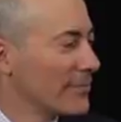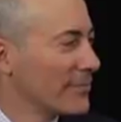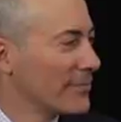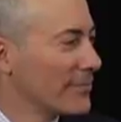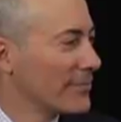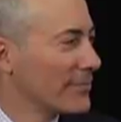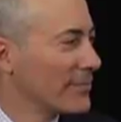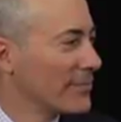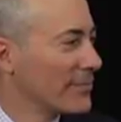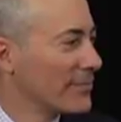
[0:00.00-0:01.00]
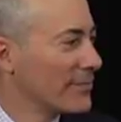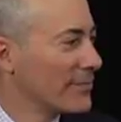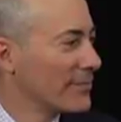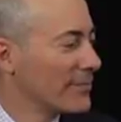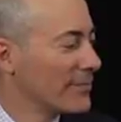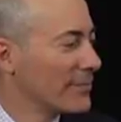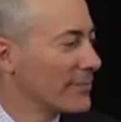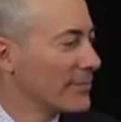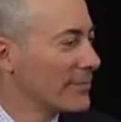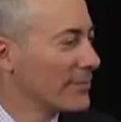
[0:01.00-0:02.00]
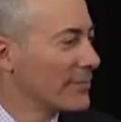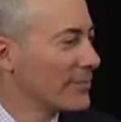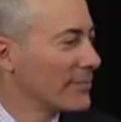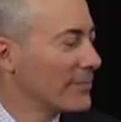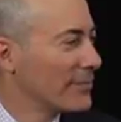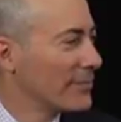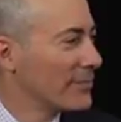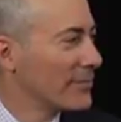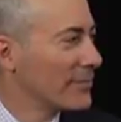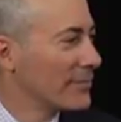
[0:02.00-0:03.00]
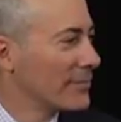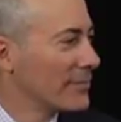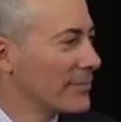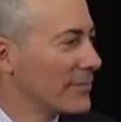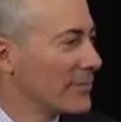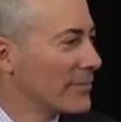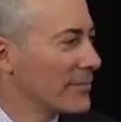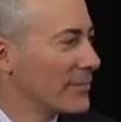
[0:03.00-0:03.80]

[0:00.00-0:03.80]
[no speech]